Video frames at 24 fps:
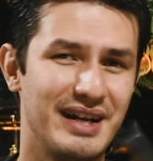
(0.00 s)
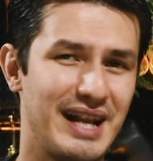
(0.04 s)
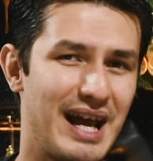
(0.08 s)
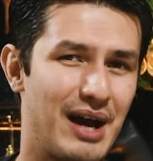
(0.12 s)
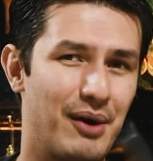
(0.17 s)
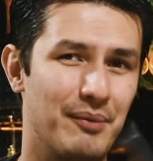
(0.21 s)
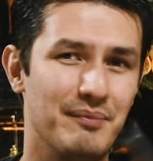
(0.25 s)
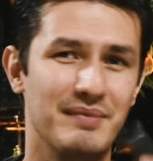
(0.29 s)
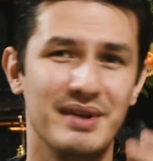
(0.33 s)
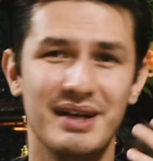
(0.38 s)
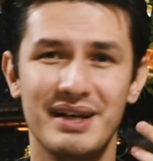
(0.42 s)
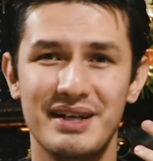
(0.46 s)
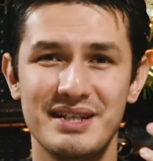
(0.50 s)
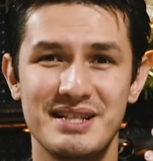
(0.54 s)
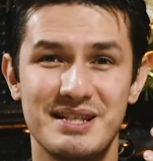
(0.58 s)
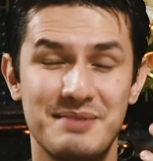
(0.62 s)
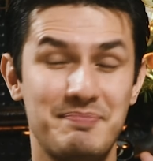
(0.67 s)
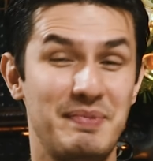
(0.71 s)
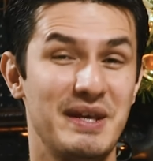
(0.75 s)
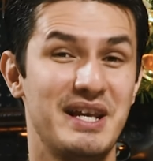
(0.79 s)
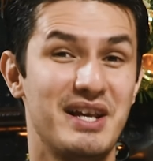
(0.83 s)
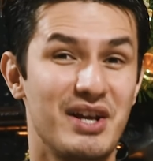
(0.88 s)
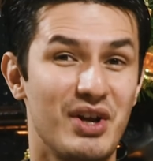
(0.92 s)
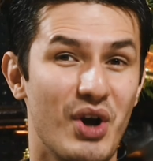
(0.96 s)
Now,
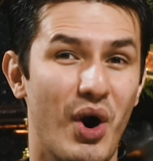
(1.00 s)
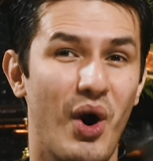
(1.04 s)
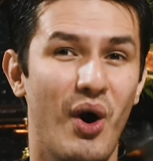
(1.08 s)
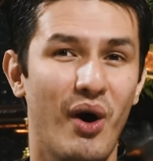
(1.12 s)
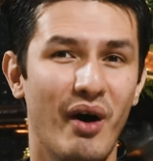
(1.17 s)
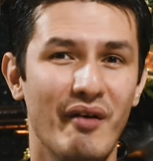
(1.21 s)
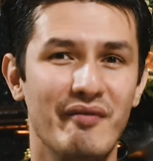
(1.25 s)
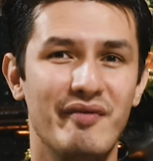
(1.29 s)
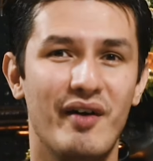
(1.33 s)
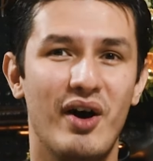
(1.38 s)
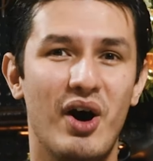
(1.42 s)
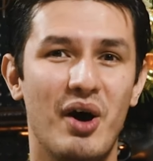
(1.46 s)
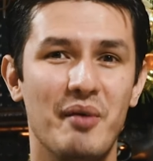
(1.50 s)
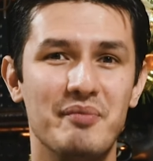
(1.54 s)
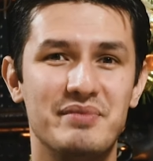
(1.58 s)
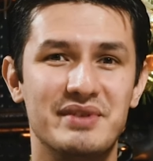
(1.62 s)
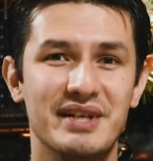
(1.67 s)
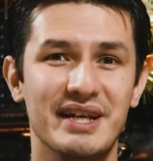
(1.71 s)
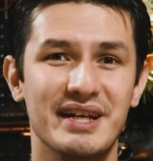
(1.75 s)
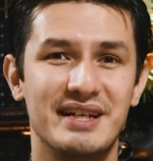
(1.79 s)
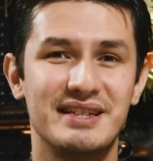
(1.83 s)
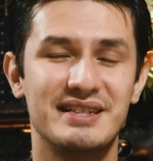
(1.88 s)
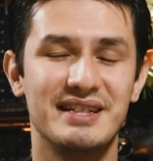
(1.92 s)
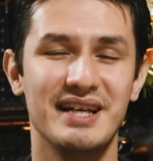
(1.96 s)
speaking of
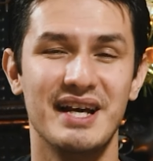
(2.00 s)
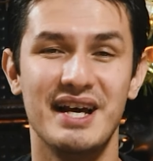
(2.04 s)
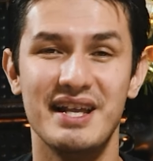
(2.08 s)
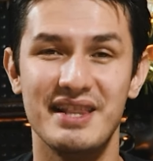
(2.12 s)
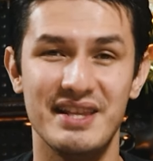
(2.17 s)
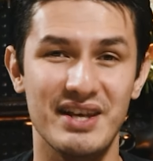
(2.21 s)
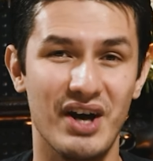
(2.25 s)
optics,